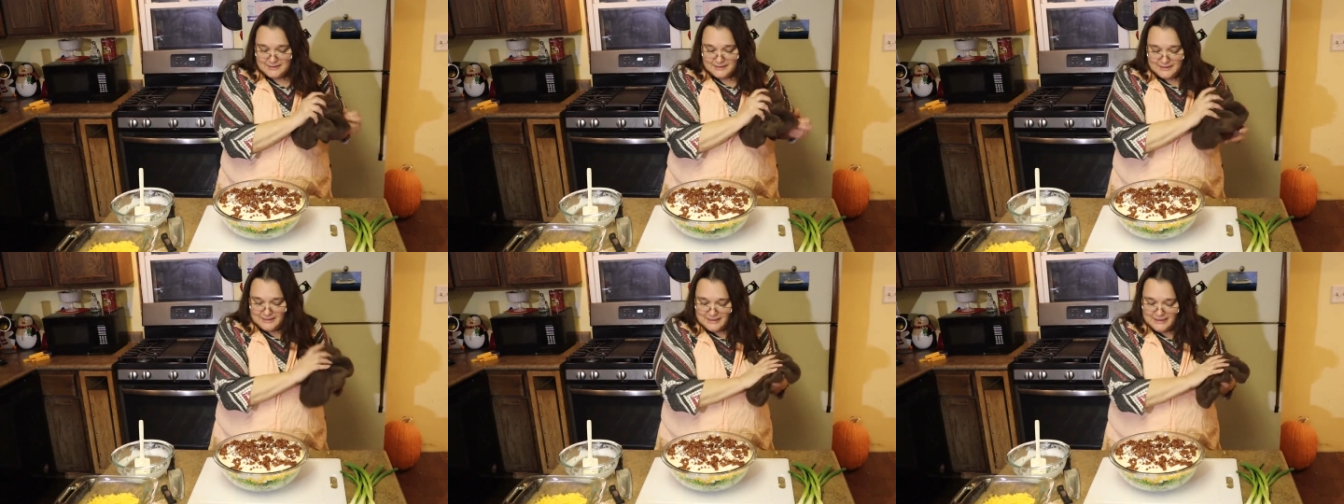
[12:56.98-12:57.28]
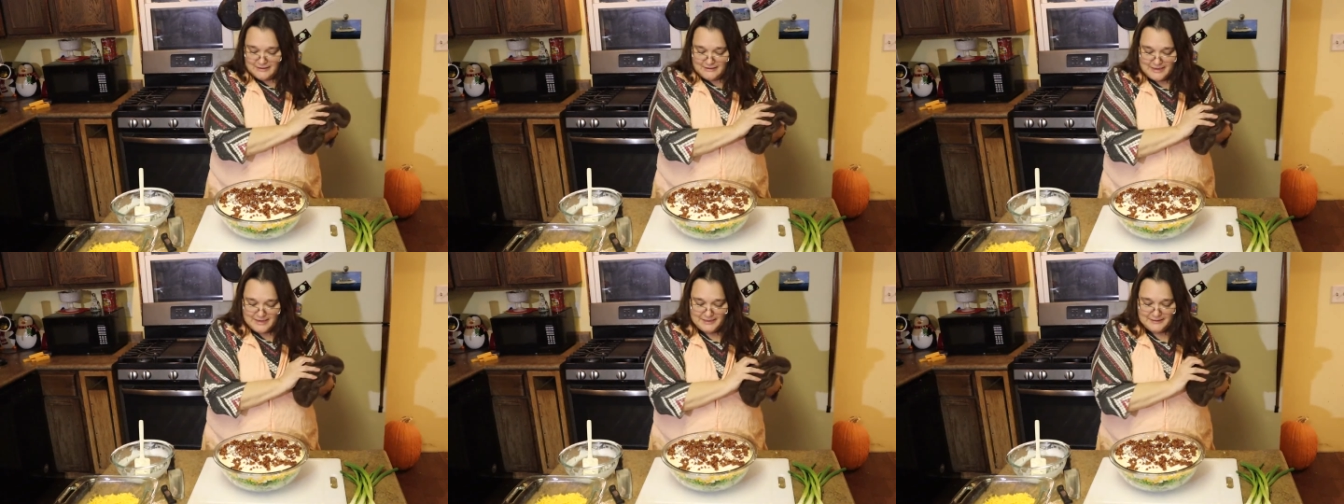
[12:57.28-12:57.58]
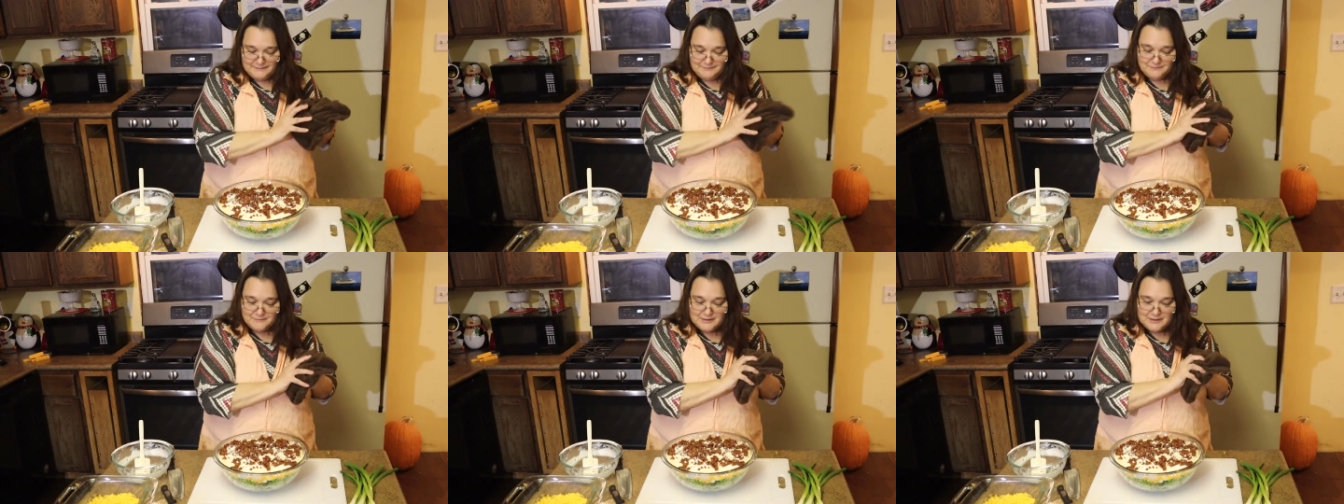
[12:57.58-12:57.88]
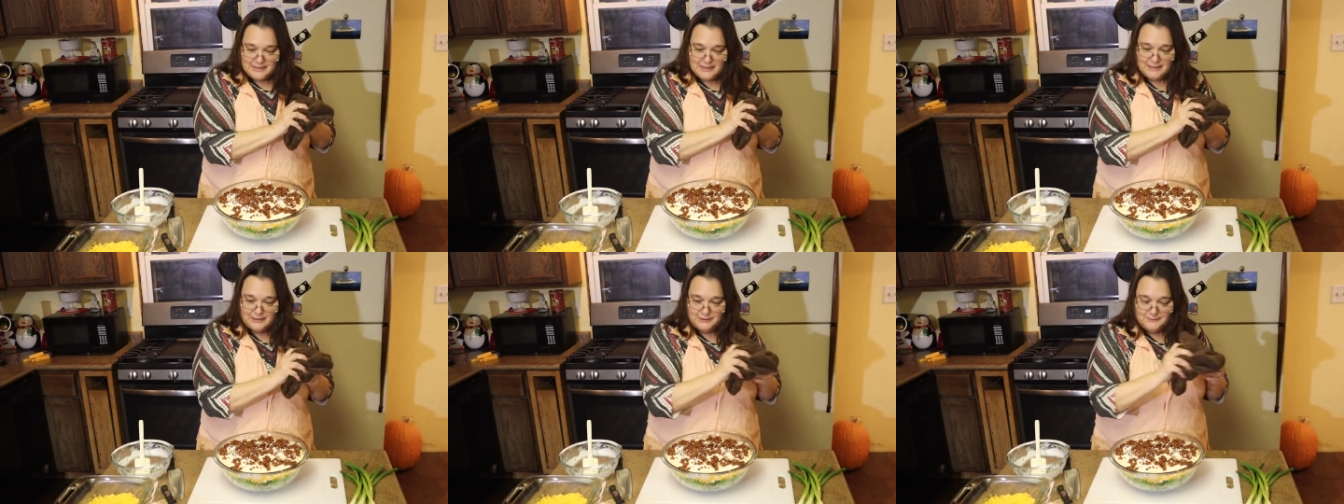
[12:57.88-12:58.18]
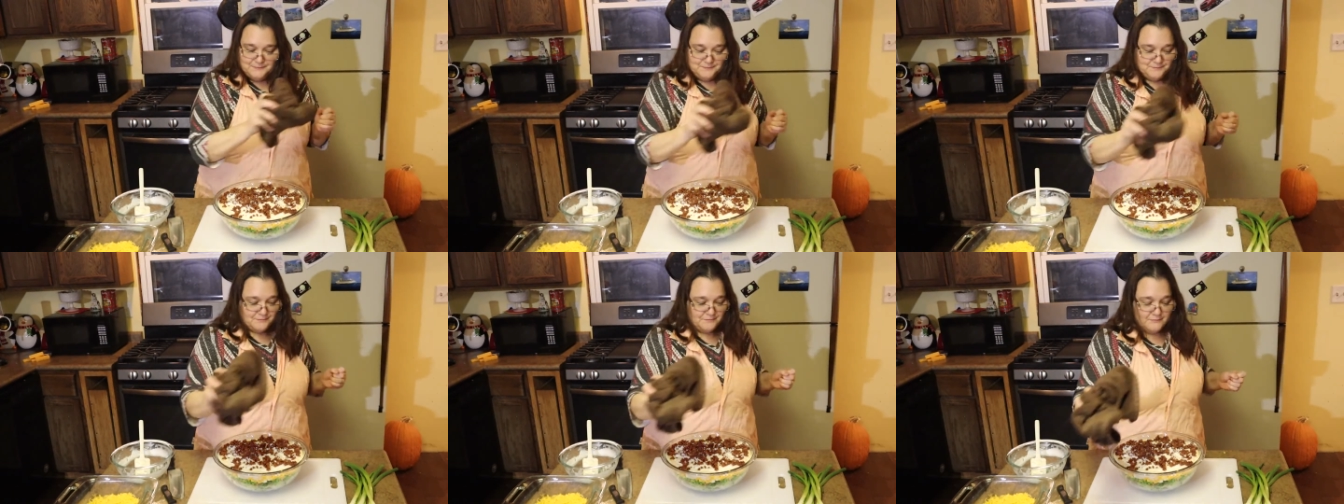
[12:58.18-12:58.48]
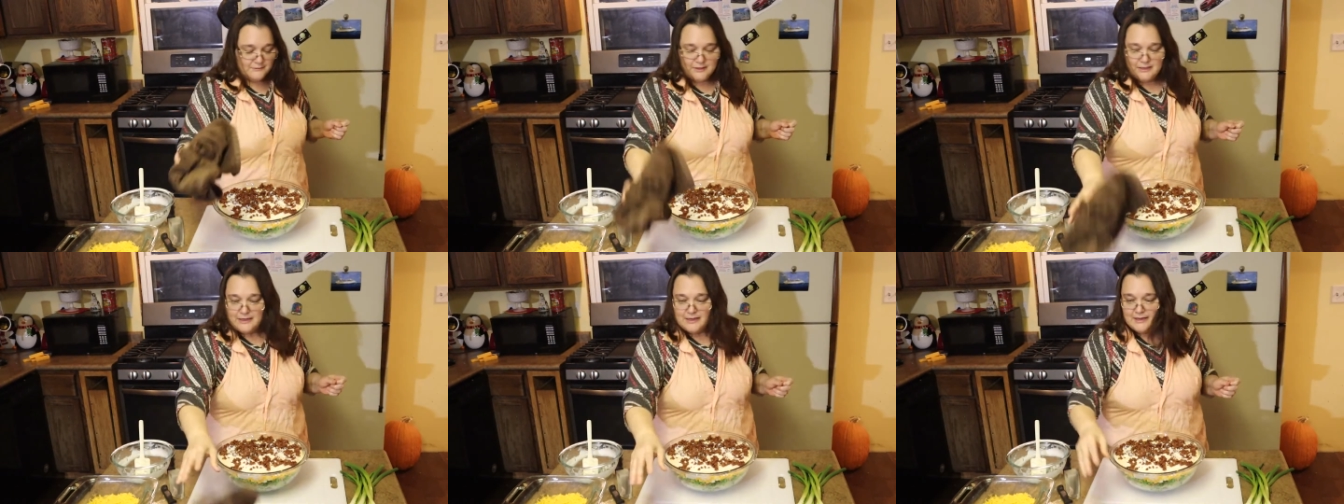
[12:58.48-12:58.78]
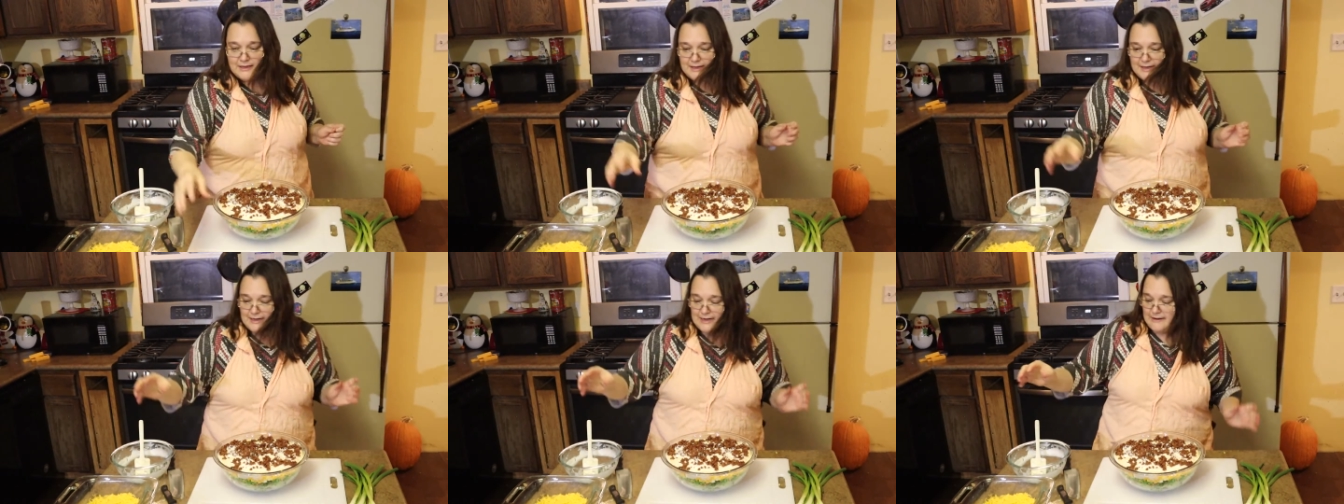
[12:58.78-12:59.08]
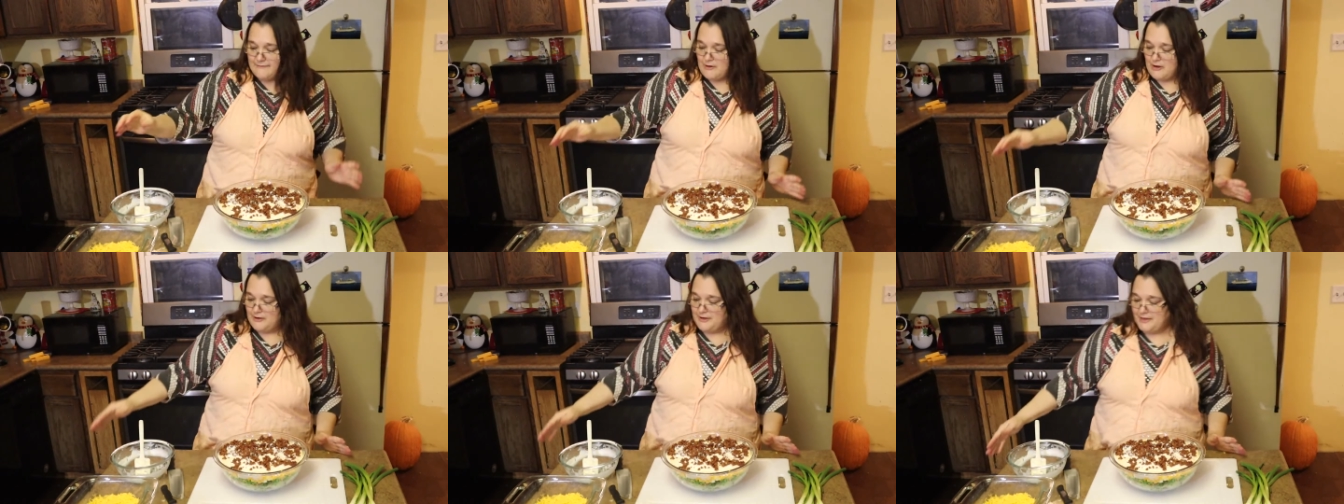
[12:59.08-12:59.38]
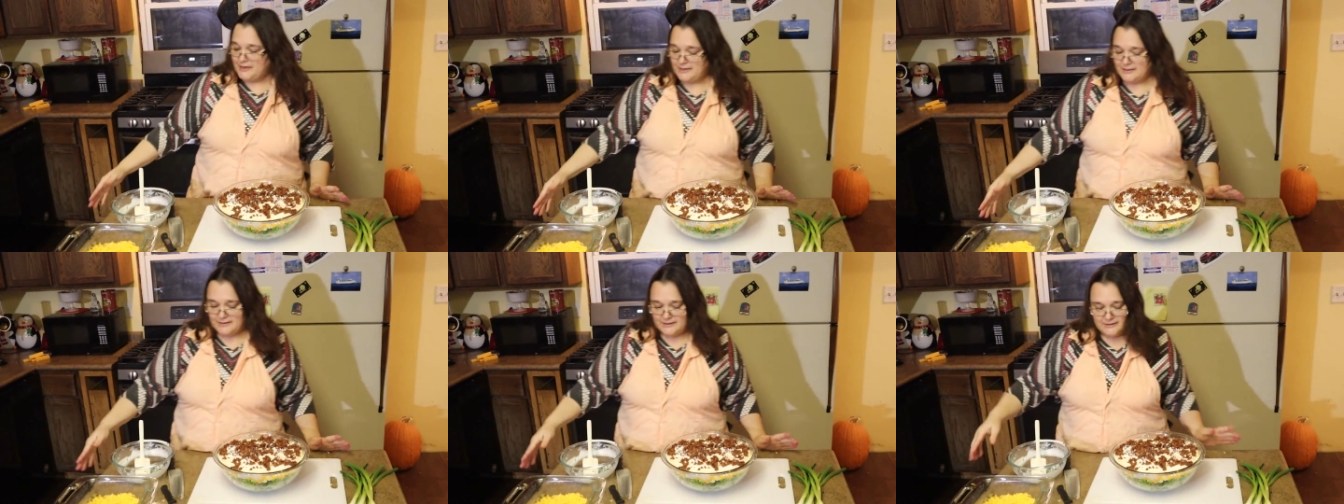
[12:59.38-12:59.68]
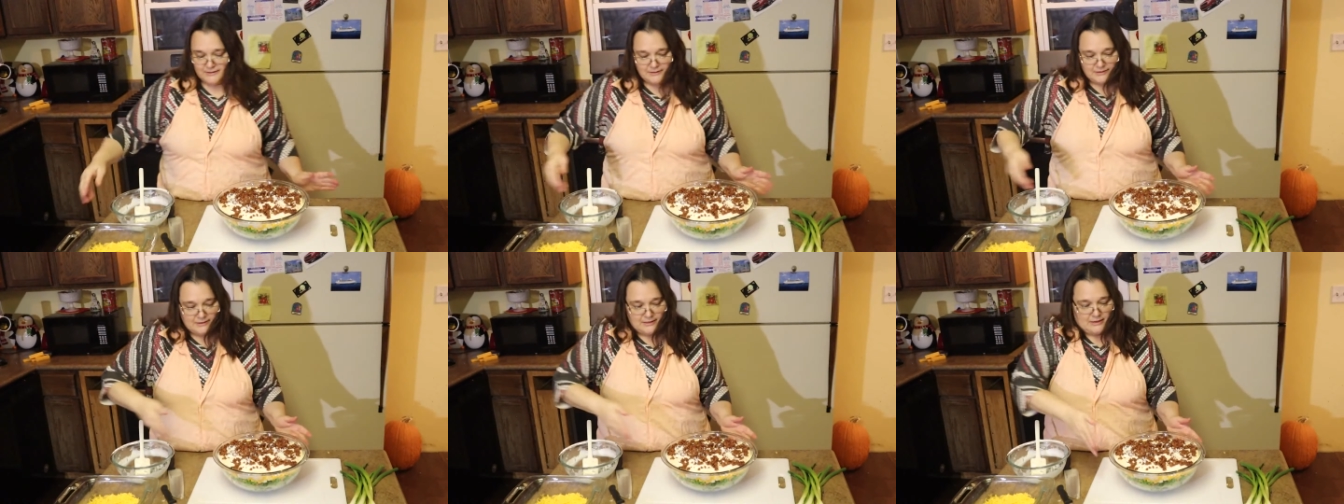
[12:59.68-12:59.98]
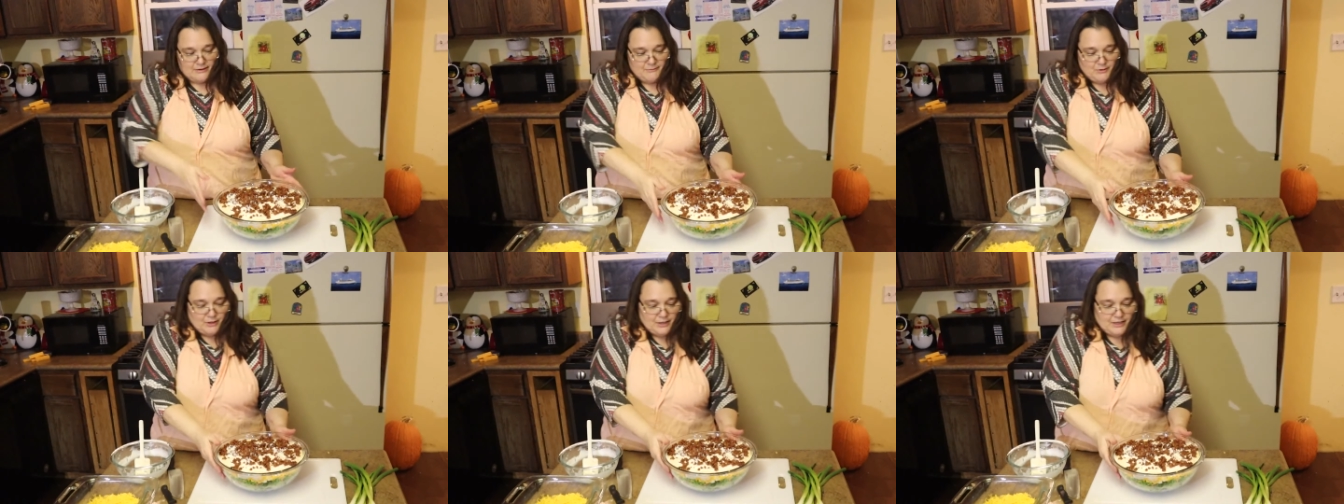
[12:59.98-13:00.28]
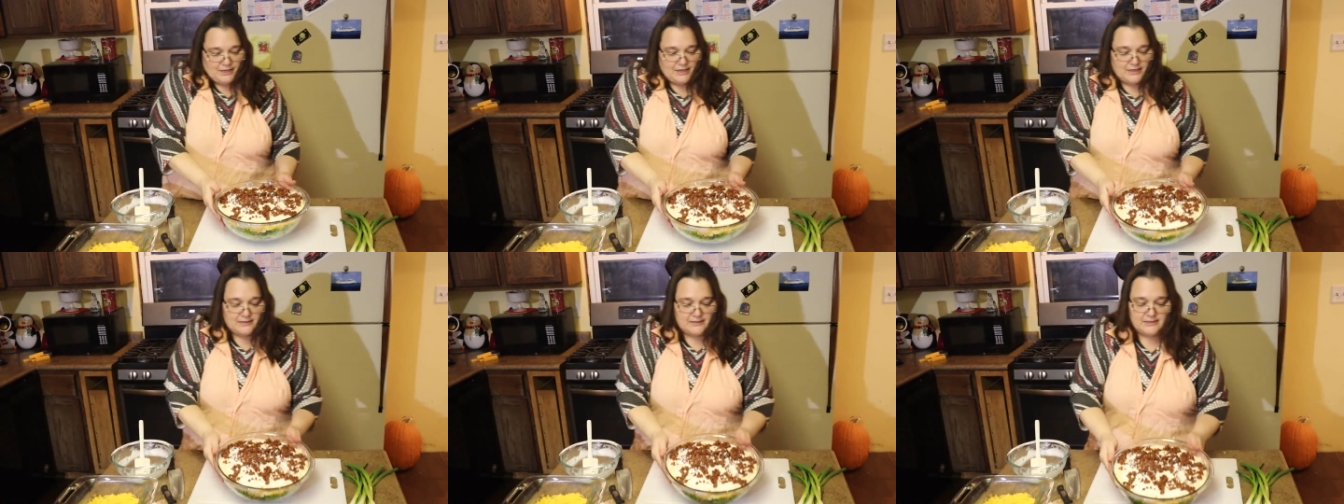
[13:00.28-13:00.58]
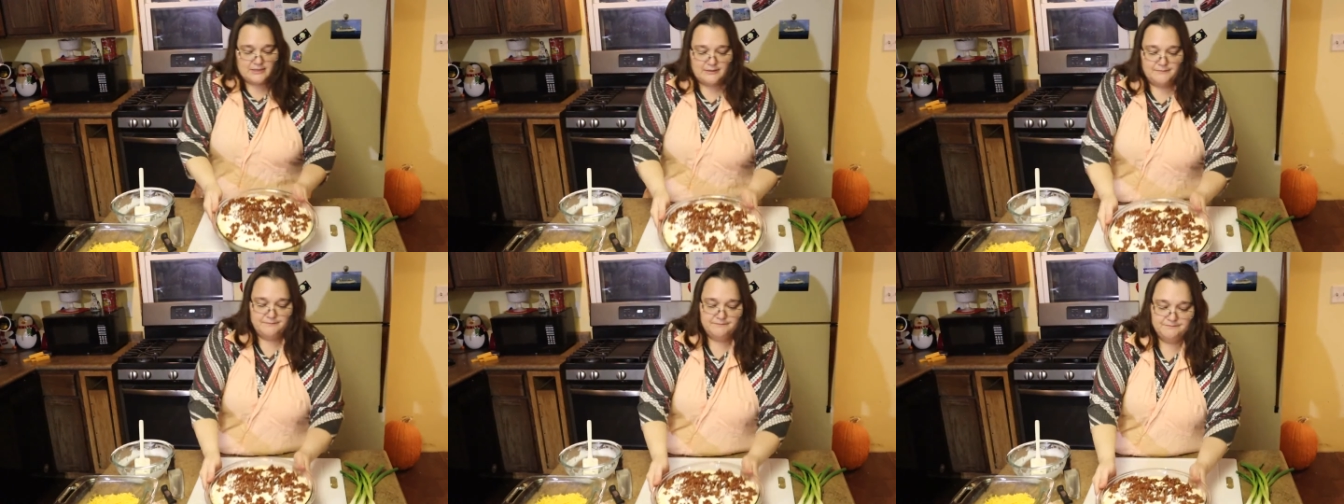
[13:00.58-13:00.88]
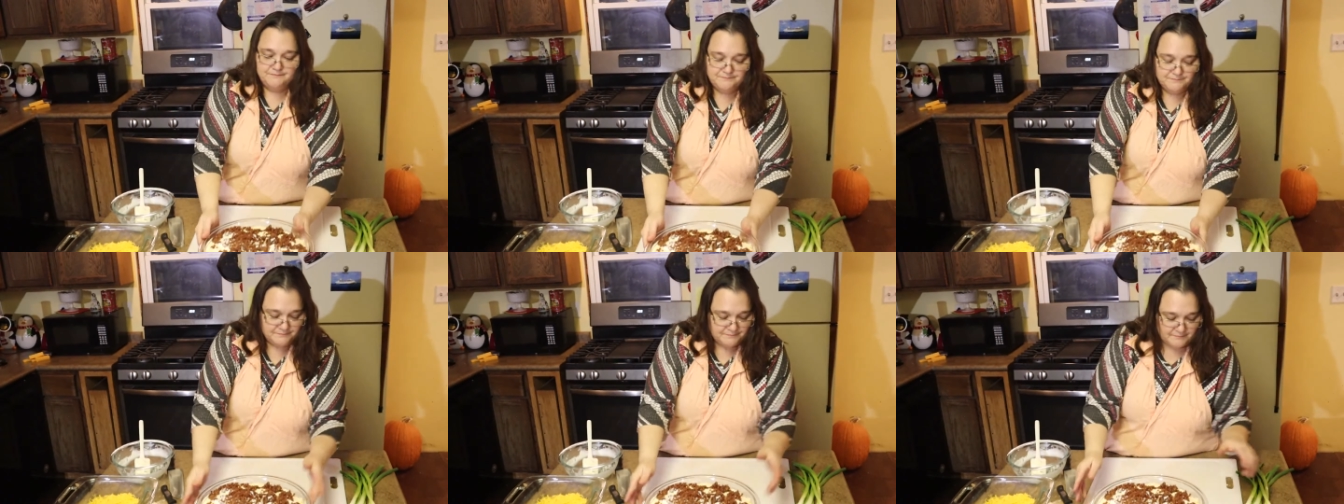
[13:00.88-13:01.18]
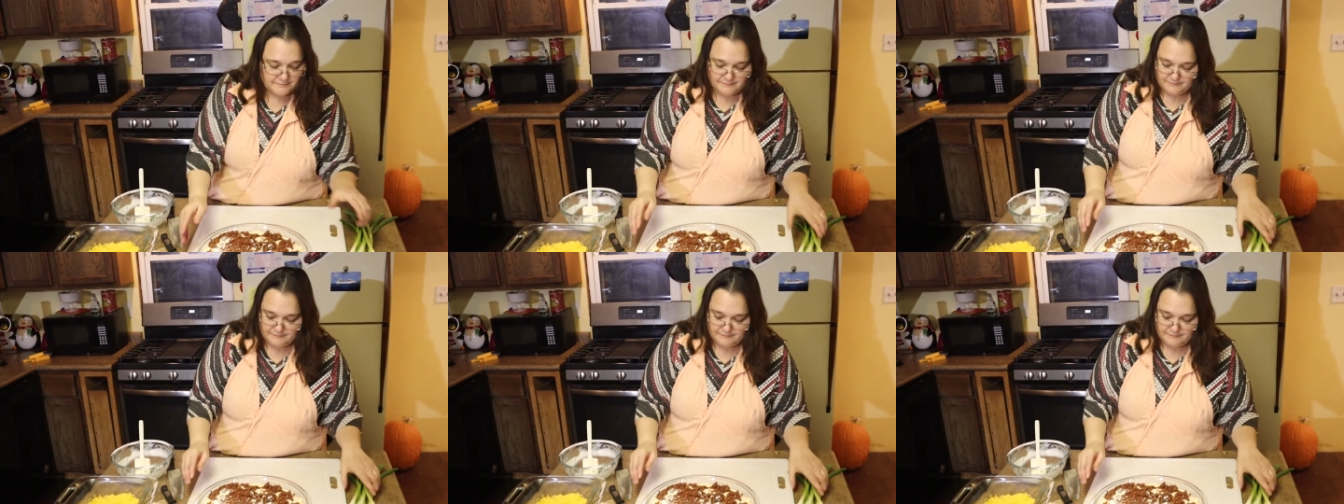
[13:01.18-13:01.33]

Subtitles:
All right, now, and I've already cut, I'm gonna cut some,